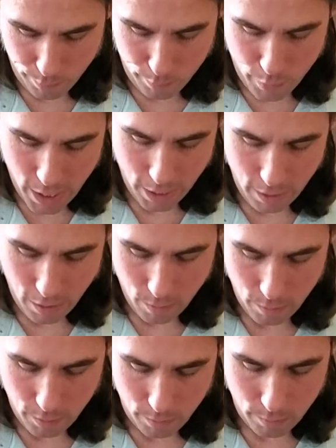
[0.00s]
being,
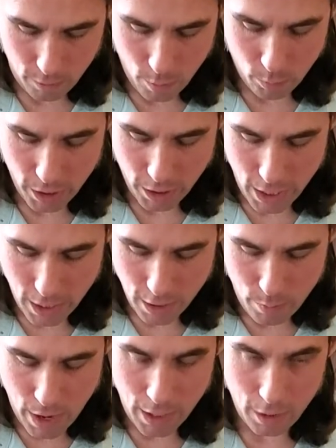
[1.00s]
completely
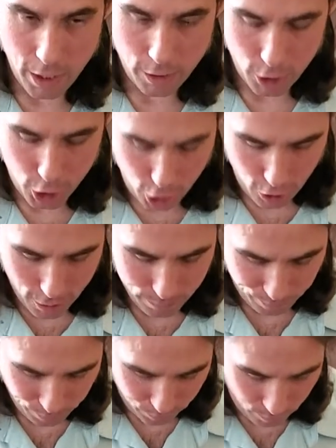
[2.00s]
independent like they should.
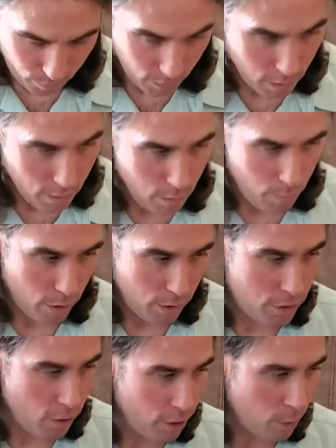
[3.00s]
But
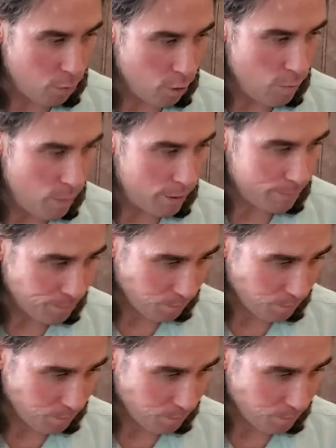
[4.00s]
still an improvement.